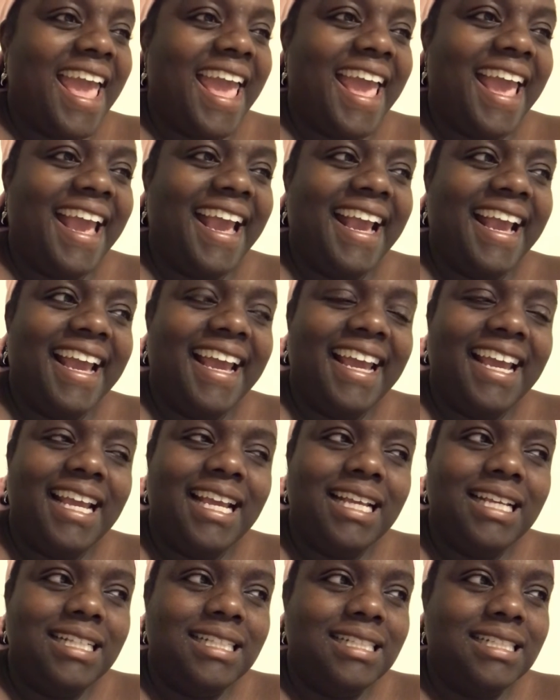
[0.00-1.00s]

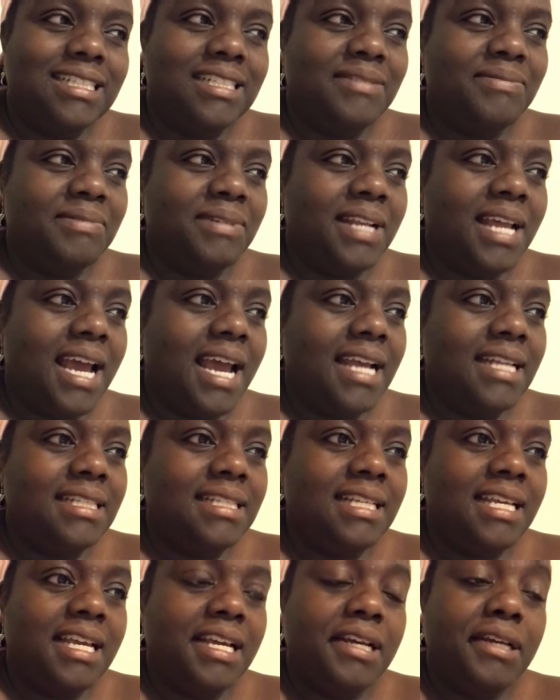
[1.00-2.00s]
and when I
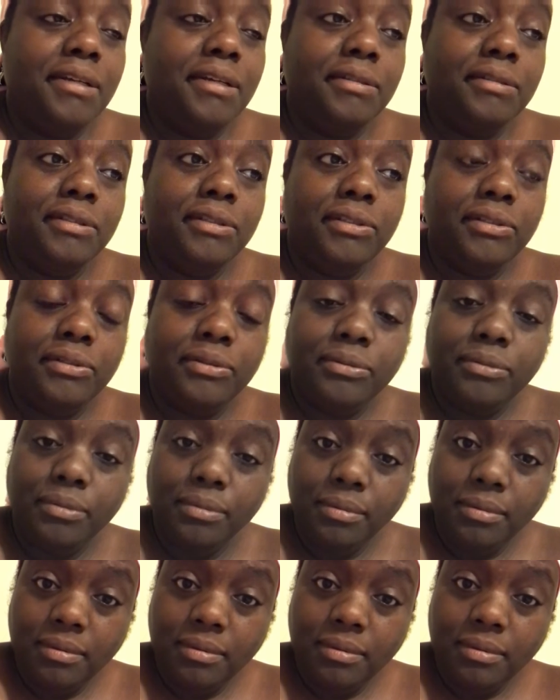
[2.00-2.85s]
tell you